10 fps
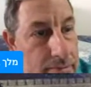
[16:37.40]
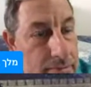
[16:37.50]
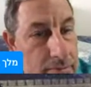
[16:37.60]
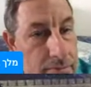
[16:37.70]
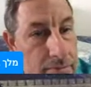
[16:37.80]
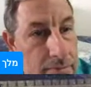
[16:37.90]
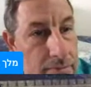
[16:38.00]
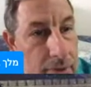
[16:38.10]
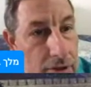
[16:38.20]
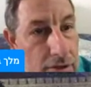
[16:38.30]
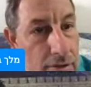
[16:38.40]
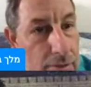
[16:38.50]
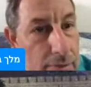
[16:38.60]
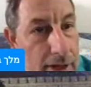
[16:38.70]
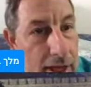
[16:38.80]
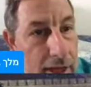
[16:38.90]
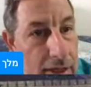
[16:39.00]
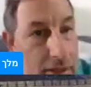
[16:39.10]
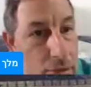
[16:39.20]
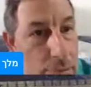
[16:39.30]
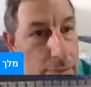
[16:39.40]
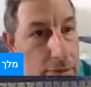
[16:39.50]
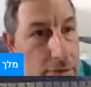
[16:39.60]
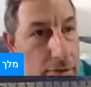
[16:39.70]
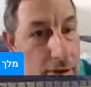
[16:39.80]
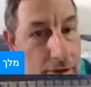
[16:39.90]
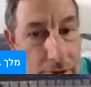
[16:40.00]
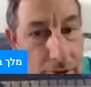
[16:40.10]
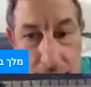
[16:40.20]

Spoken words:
Let's see what we got. Oops, that's 13.